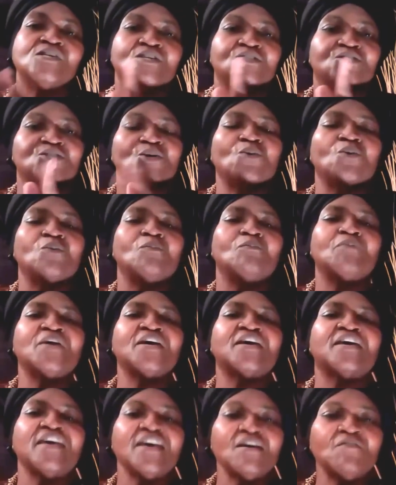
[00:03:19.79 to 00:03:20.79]
So
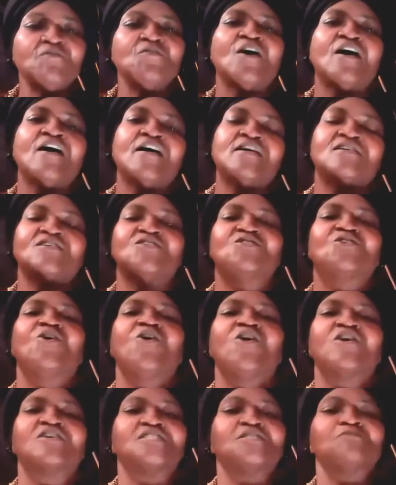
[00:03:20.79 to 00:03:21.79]
be careful how you
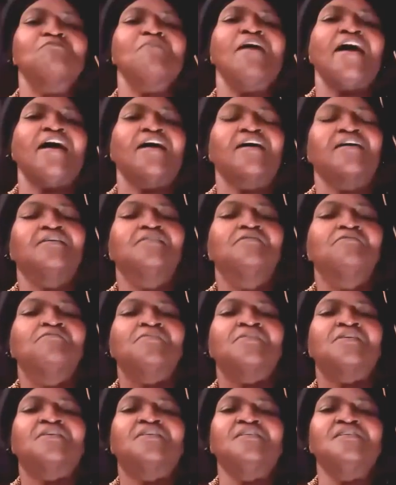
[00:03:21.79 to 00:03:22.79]
talk smack,
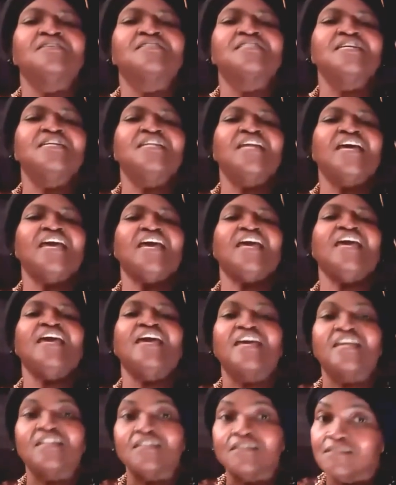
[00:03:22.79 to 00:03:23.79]
because in the
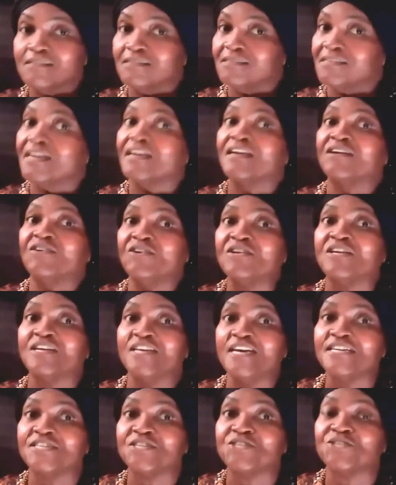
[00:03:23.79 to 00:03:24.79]
end, it could
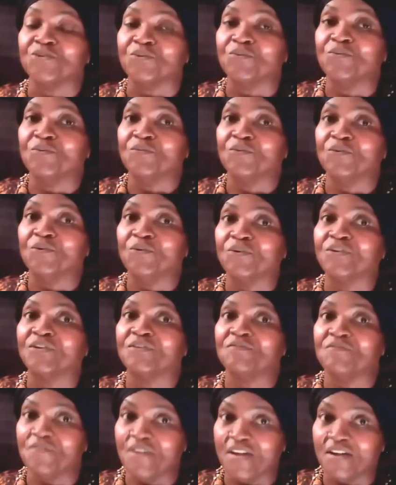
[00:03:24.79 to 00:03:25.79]
get you on
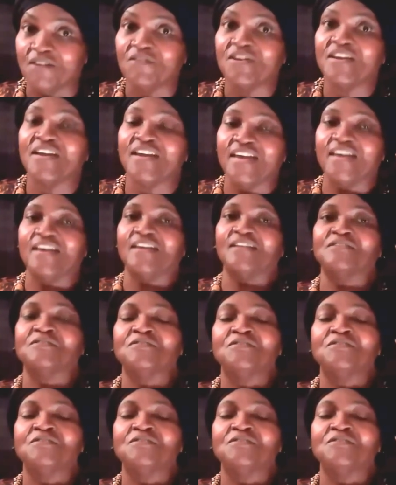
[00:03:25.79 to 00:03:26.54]
the very end.